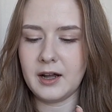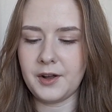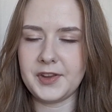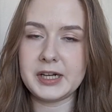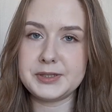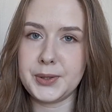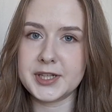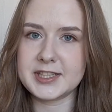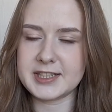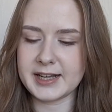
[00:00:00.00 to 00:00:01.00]
that is
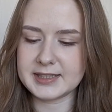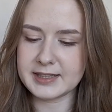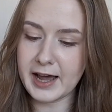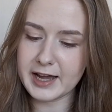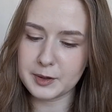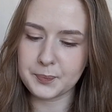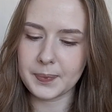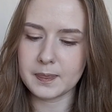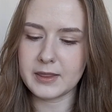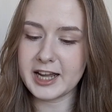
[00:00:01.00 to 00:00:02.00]
US size 9,
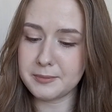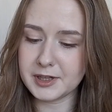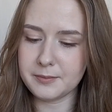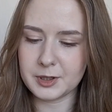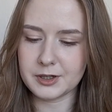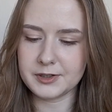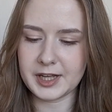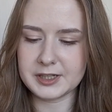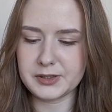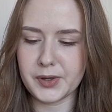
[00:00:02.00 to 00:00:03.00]
9mm,
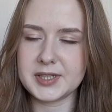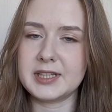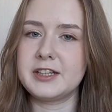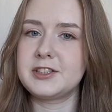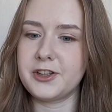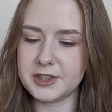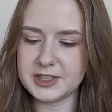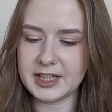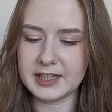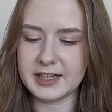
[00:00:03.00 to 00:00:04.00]
that is US size
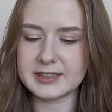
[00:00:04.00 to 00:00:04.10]
13,